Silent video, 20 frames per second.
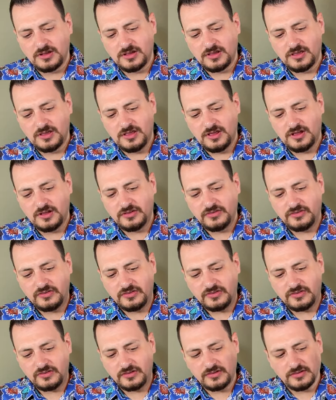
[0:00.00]

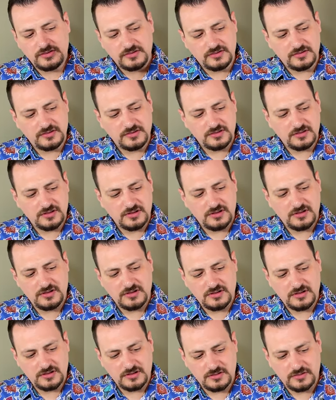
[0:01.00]
This
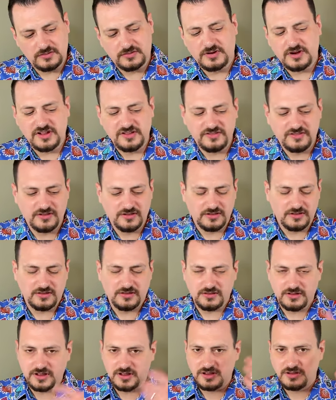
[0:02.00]

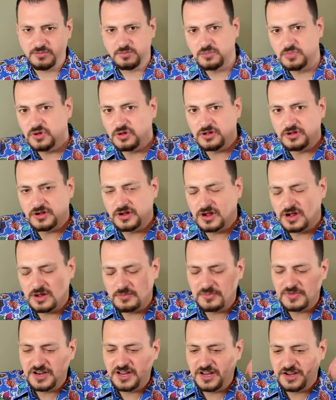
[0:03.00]
rifle and bullet
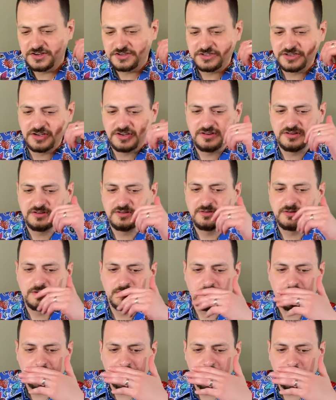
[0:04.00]
combination,
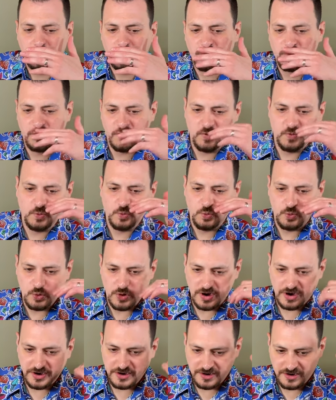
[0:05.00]

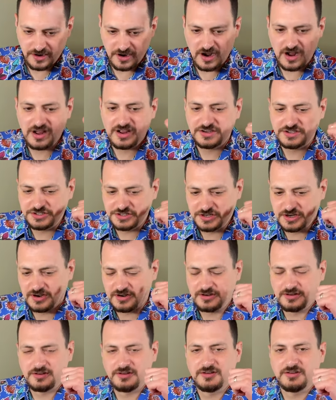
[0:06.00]
where I
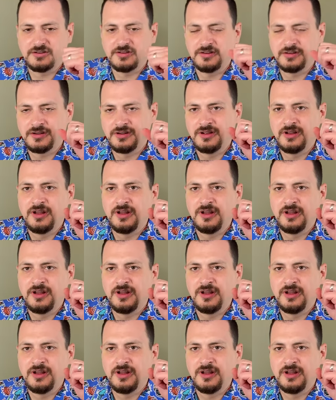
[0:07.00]
shot her,